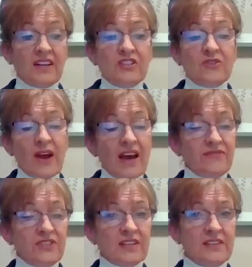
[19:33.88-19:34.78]
you have
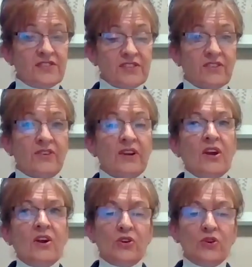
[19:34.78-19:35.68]
to consider
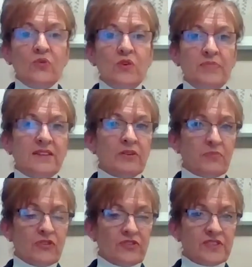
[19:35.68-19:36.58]
who will be the
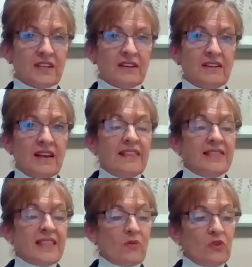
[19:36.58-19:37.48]
person
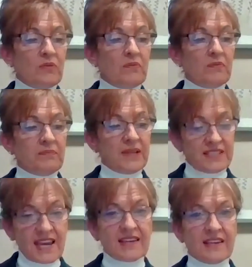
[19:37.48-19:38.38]
that will be
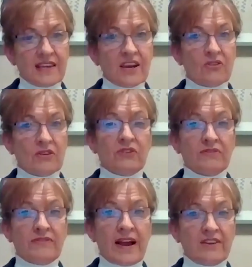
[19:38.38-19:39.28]
taking care of your
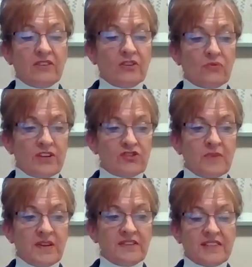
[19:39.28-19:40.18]
final
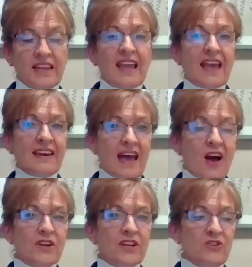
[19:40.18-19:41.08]
arrangements, and how
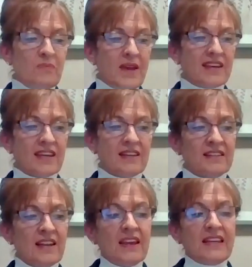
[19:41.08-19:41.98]
can you make it
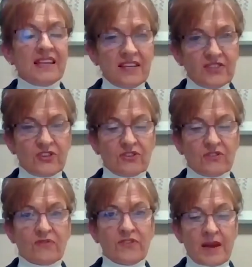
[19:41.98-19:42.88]
easier
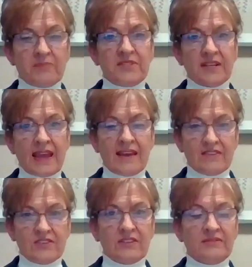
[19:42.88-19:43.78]
for them to
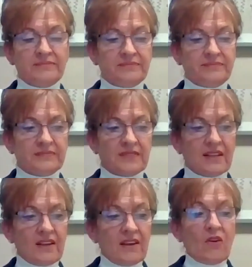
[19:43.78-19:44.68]
handle.
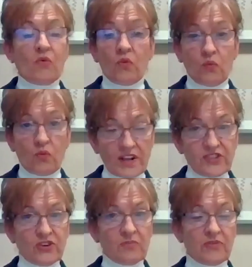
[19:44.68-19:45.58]
Once
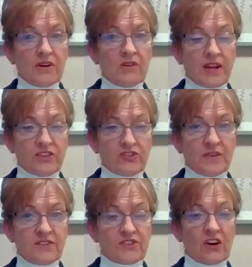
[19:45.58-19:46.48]
your
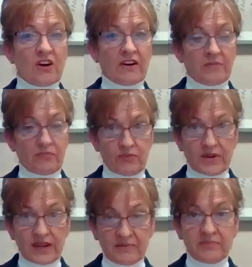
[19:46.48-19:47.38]
prearrangements are
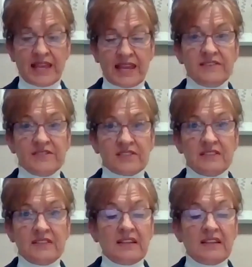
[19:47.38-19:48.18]
in place